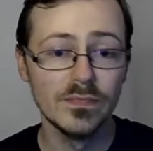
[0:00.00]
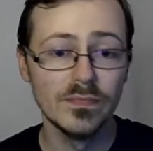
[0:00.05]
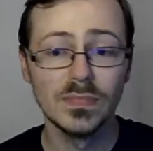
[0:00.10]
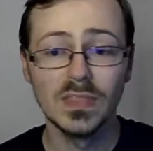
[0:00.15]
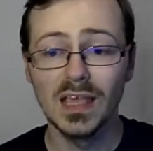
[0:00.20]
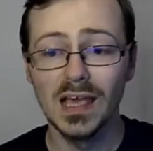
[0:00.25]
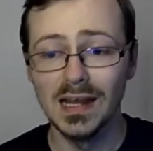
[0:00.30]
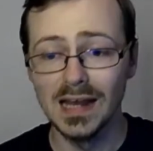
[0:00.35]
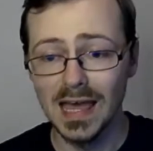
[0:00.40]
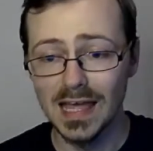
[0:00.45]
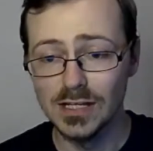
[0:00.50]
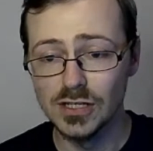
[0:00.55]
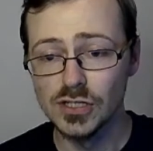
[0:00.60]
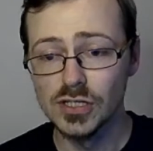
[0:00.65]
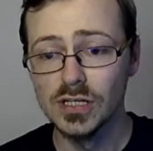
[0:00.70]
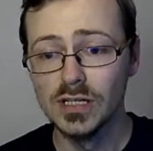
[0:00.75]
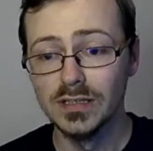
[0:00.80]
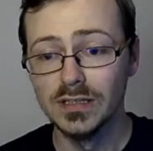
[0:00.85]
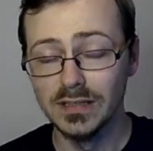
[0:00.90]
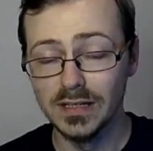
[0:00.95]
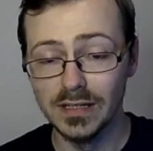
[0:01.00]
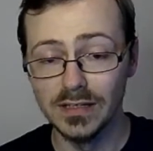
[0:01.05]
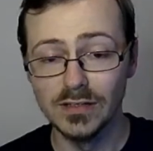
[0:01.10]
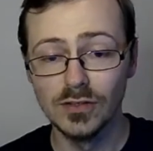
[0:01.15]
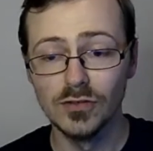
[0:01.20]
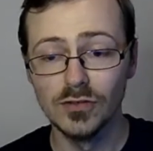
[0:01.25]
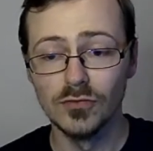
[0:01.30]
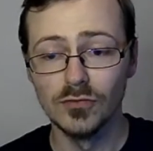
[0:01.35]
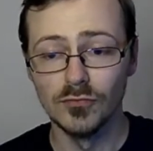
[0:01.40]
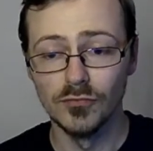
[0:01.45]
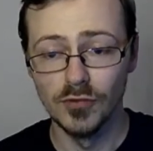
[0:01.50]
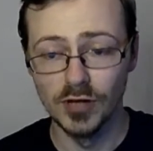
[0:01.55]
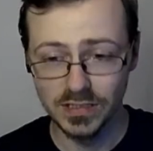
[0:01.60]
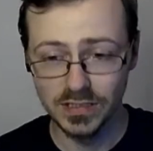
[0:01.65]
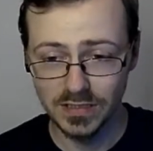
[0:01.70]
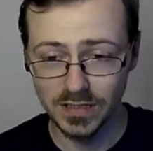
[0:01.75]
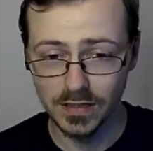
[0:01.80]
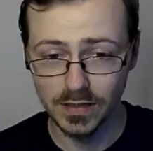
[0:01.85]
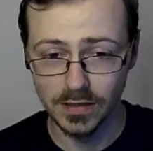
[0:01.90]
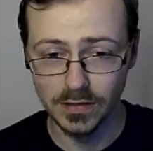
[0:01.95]
and Edge did
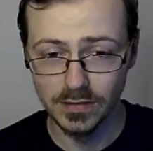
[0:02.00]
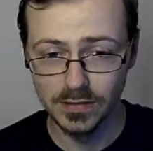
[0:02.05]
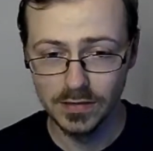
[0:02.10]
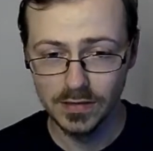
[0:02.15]
return.